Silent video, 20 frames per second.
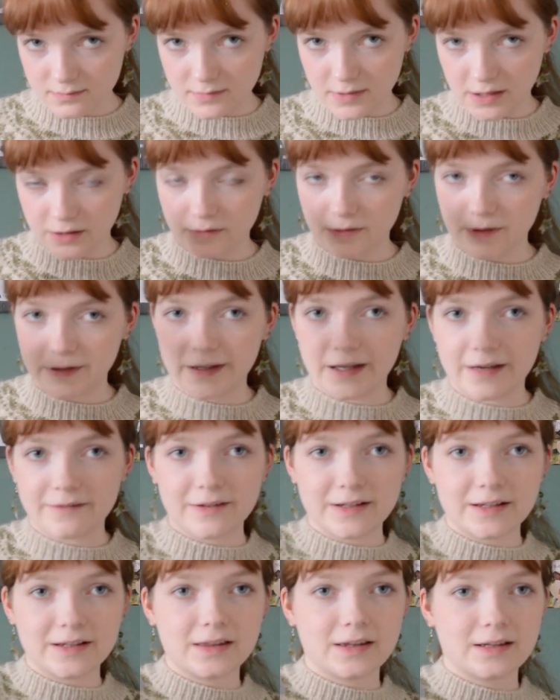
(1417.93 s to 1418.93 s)
I don't really have
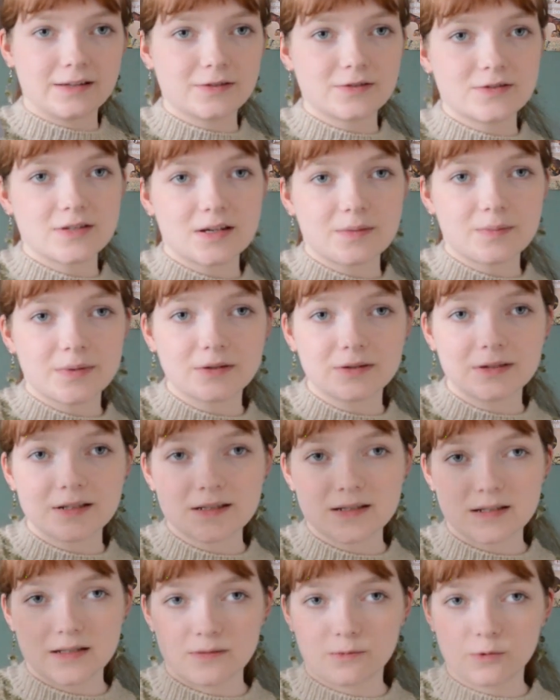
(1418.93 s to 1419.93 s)
anything to say about
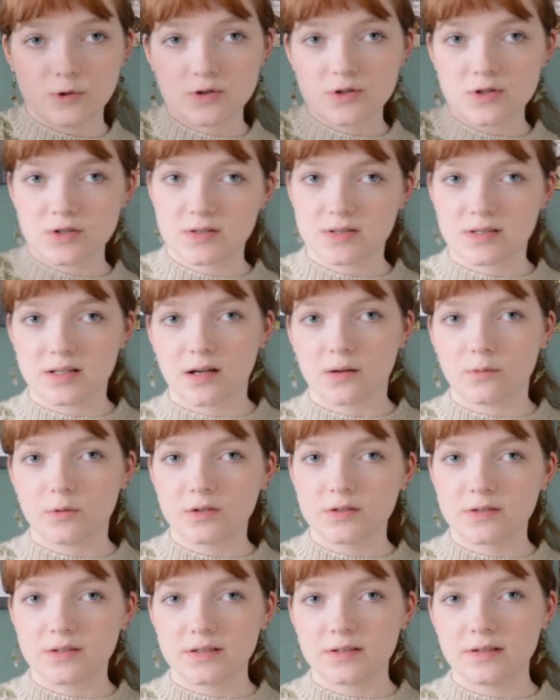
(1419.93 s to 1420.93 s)
this. It was just I
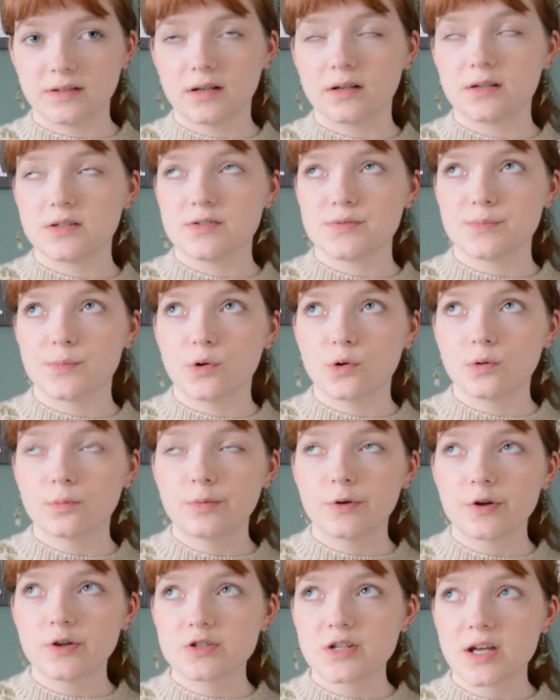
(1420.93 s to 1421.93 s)
wanted a small
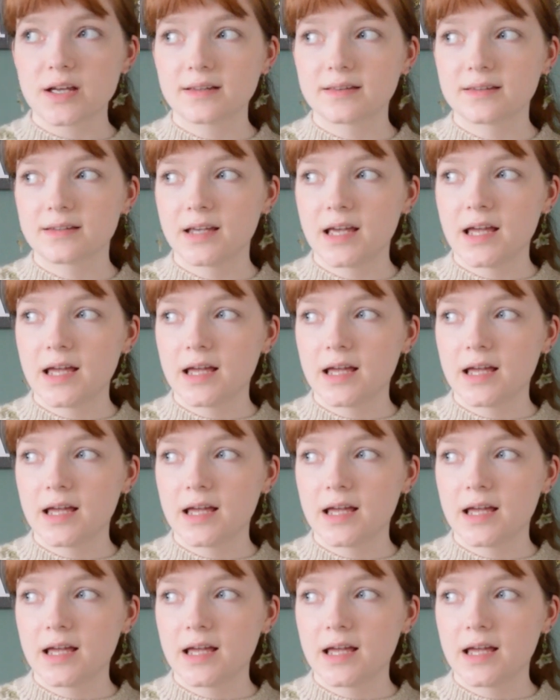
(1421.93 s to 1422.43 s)
project,